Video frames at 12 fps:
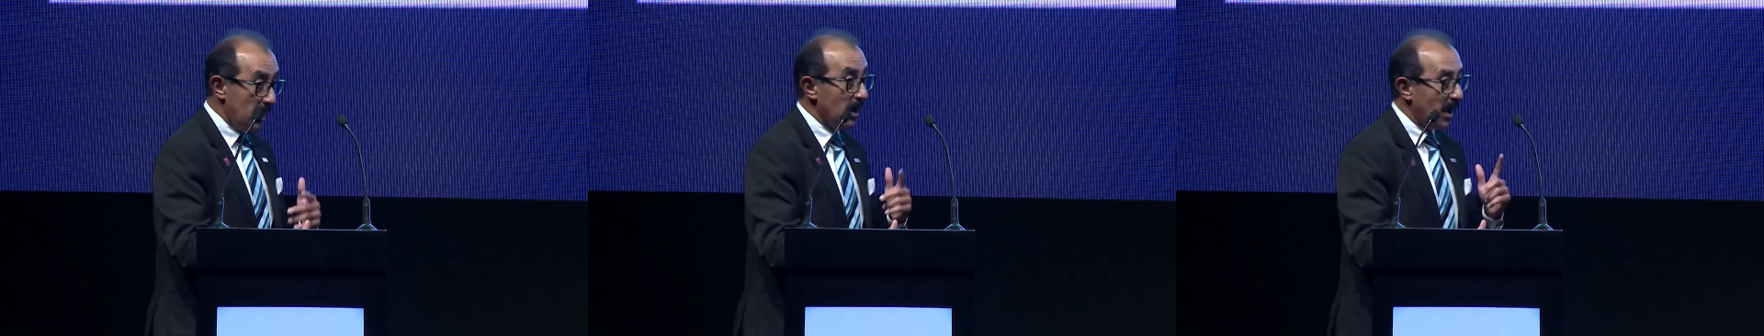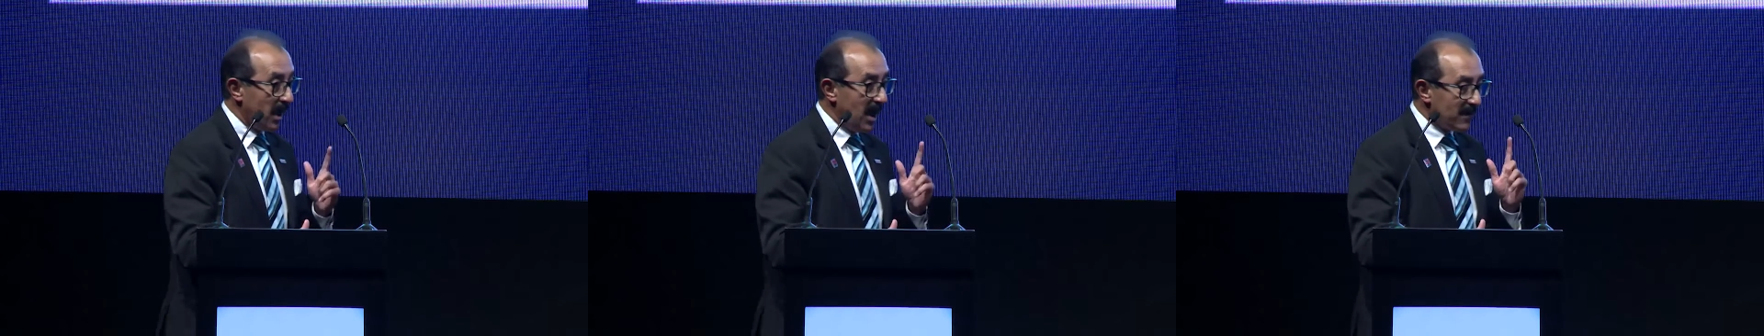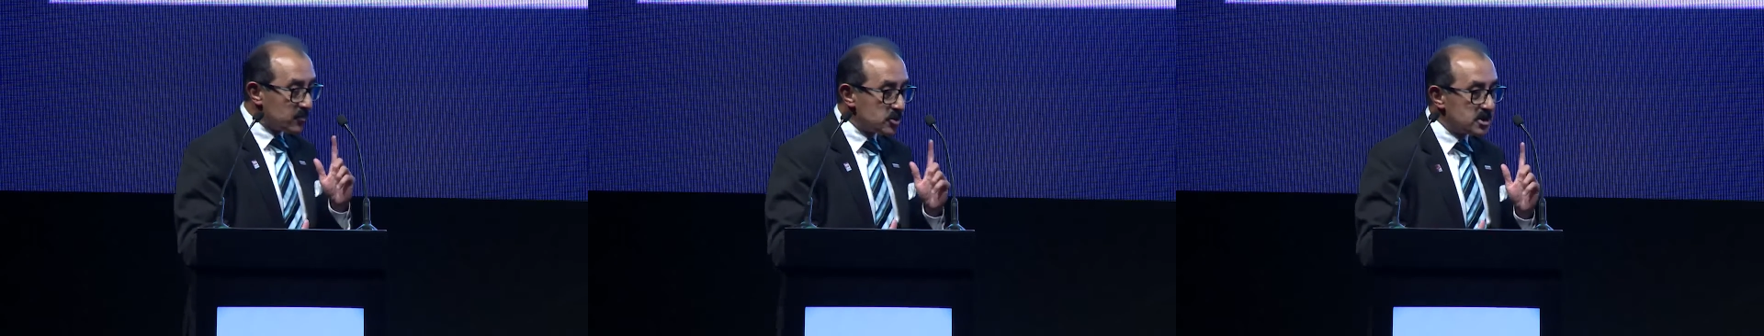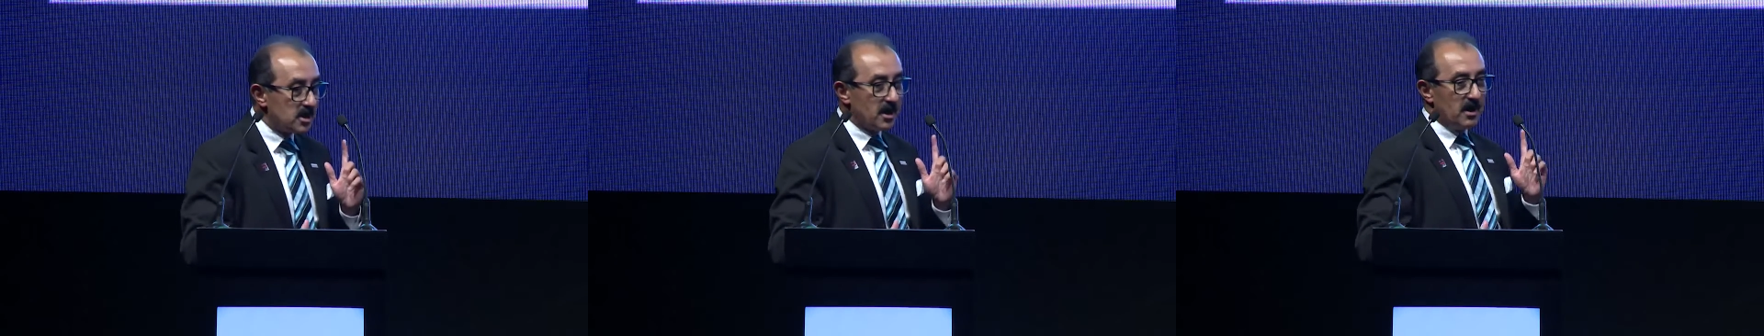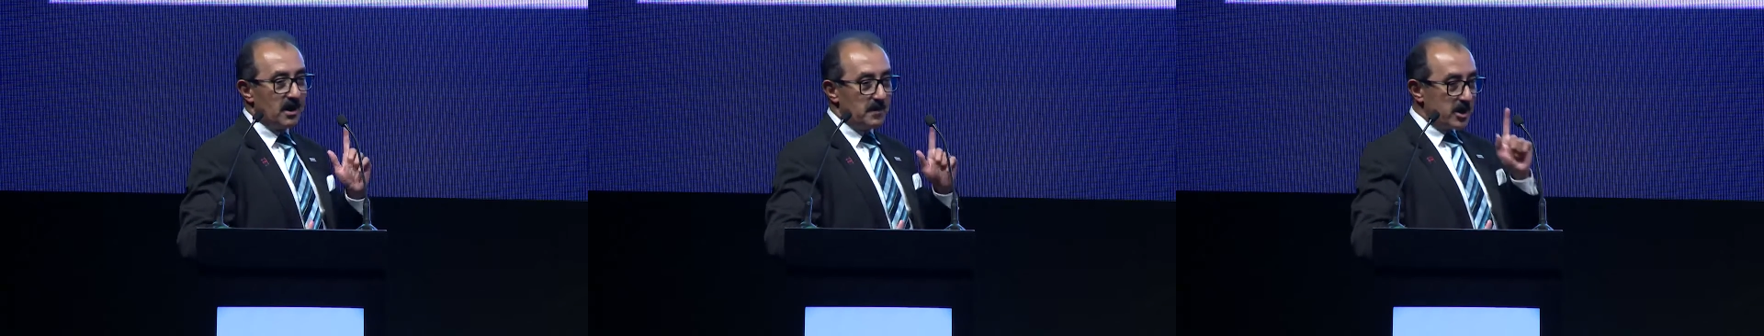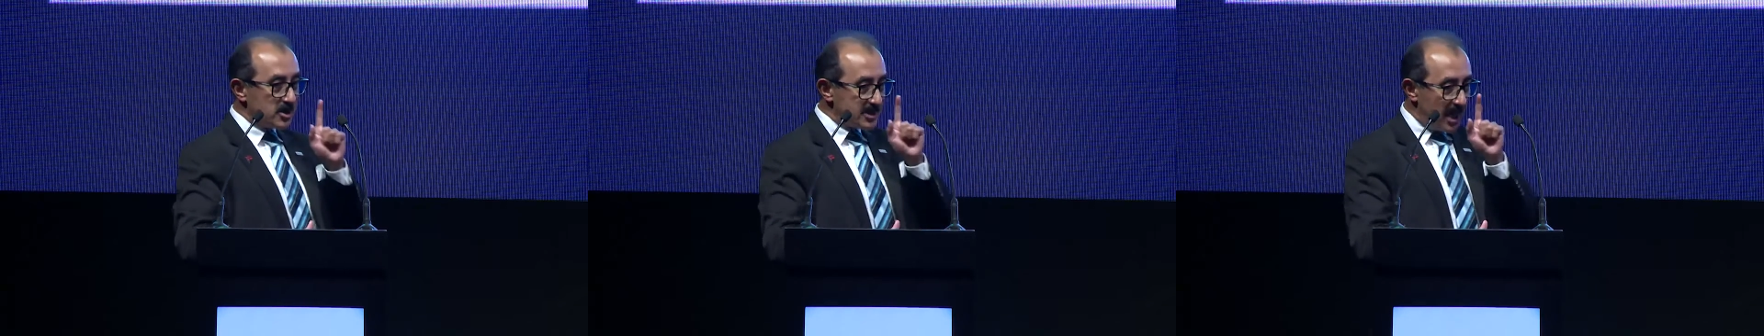I'll have to turn a little
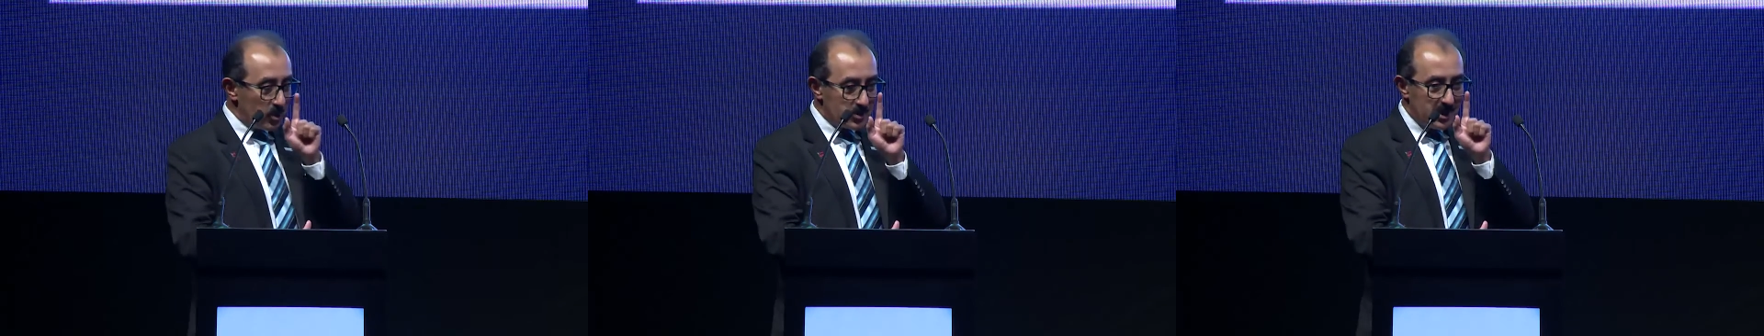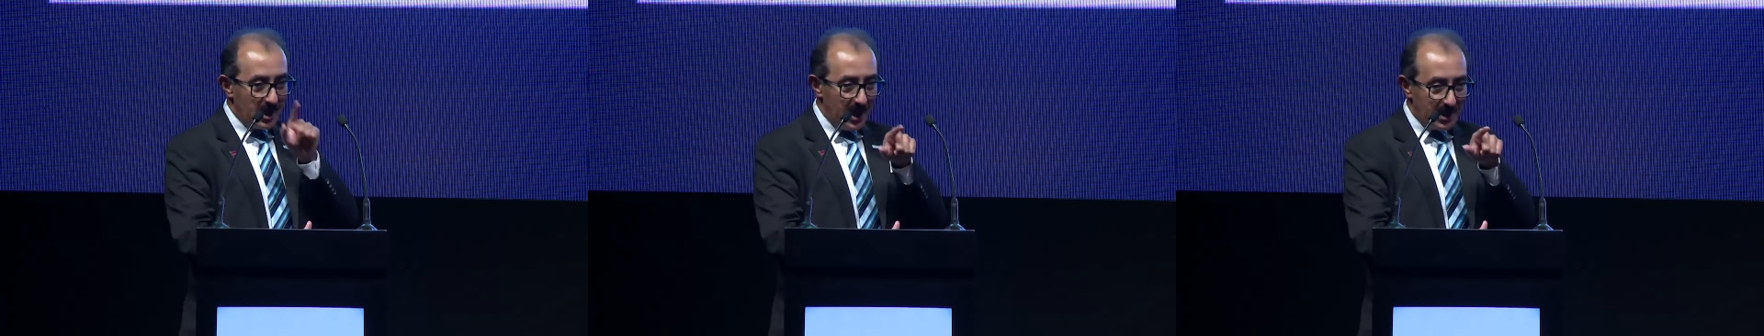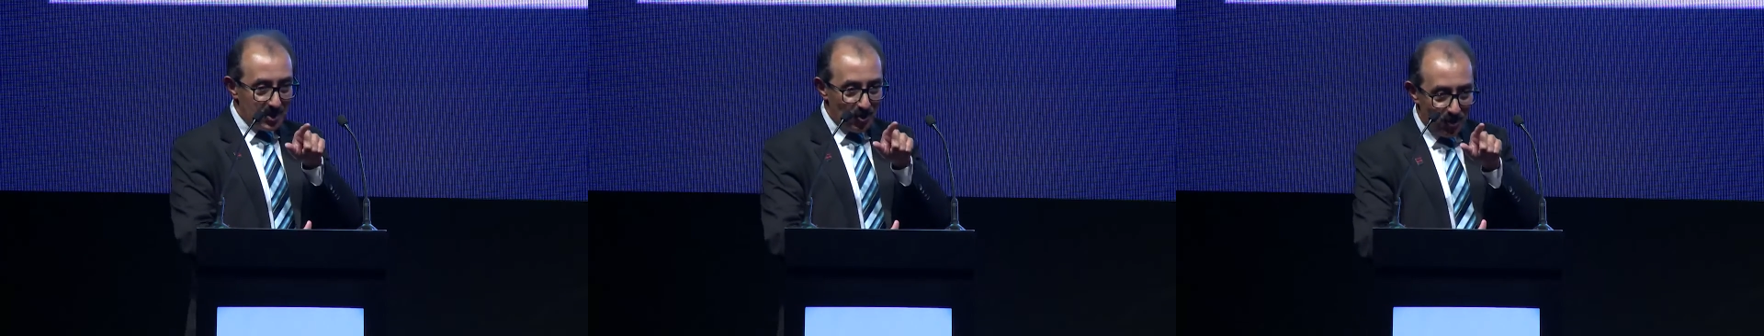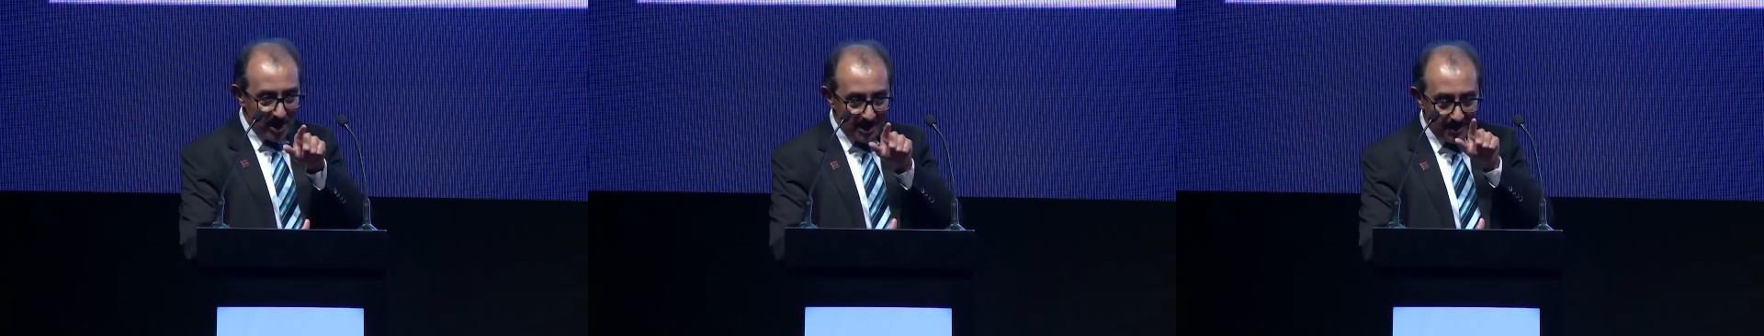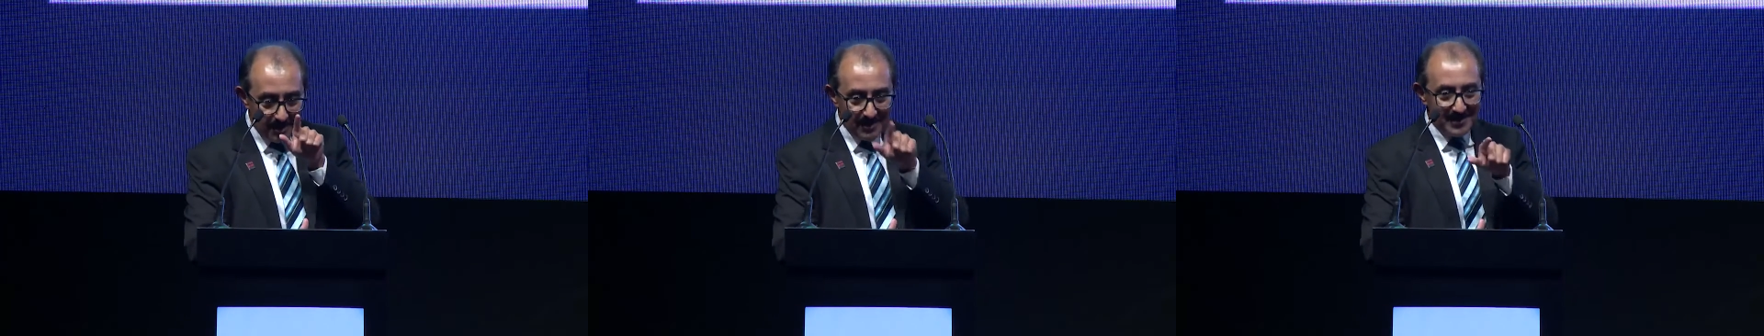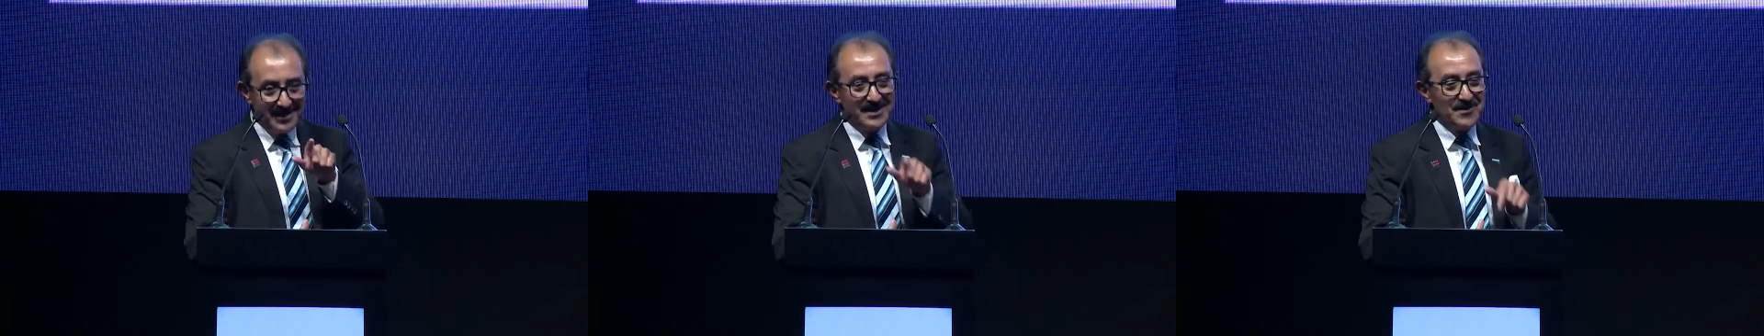because I don't think I can read
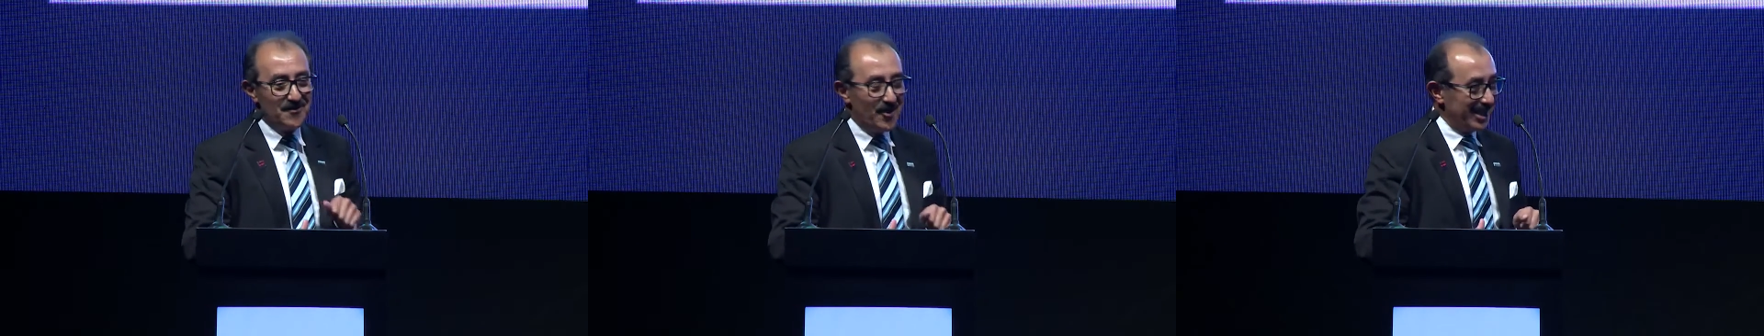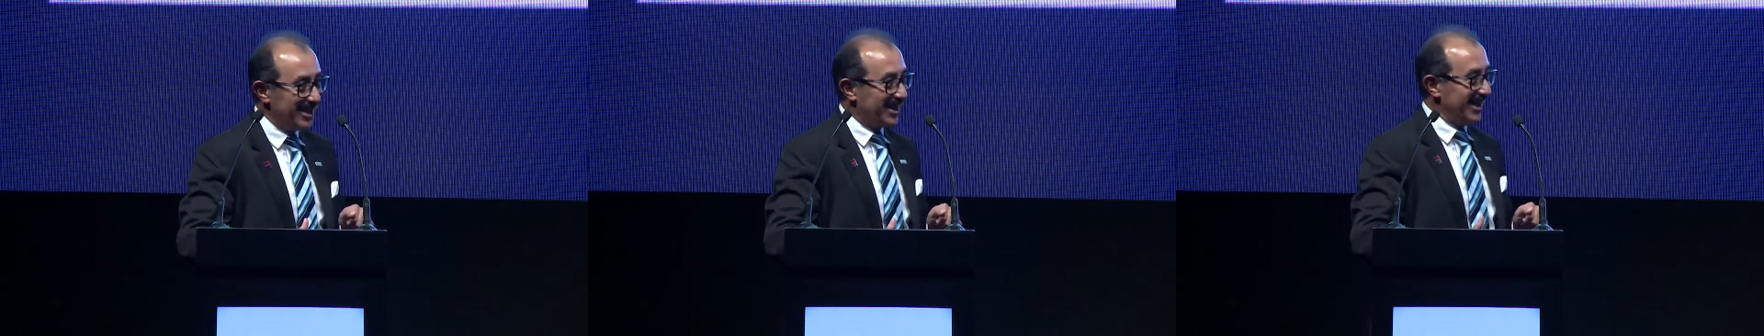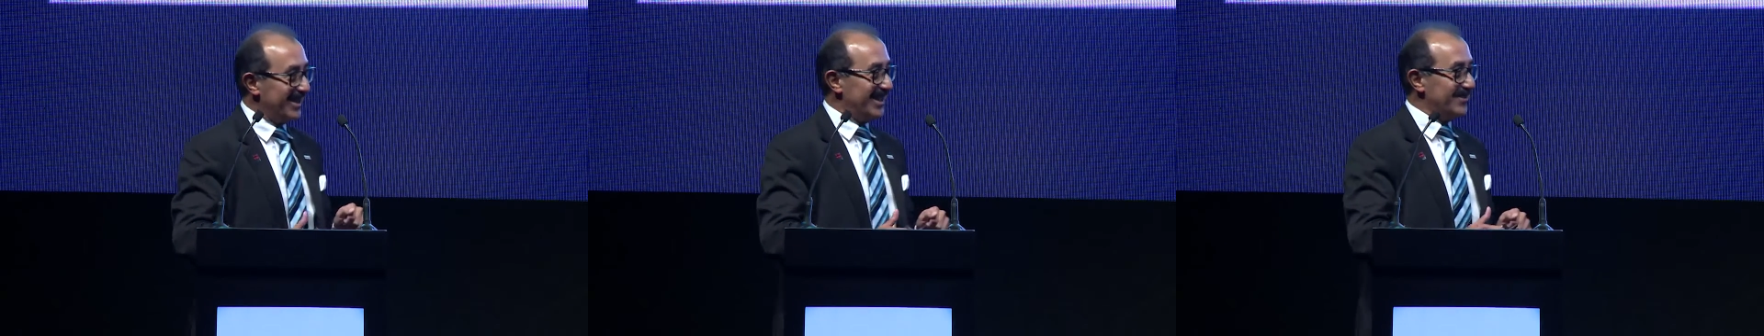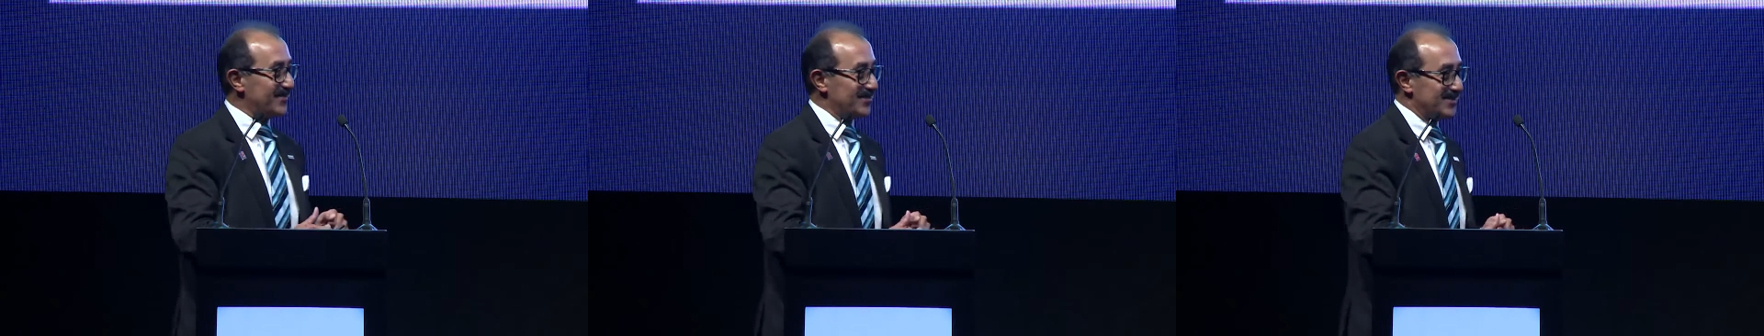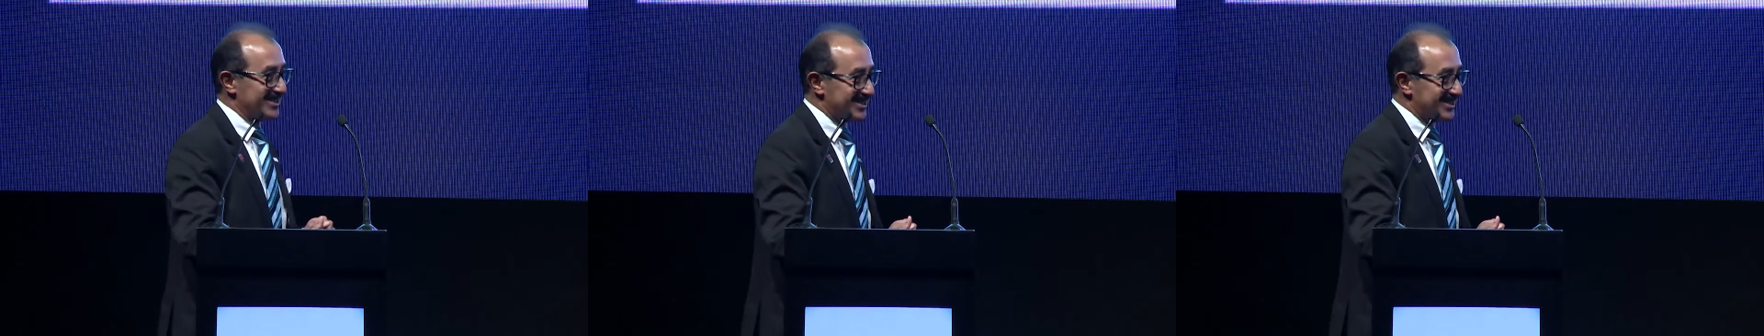very clearly from this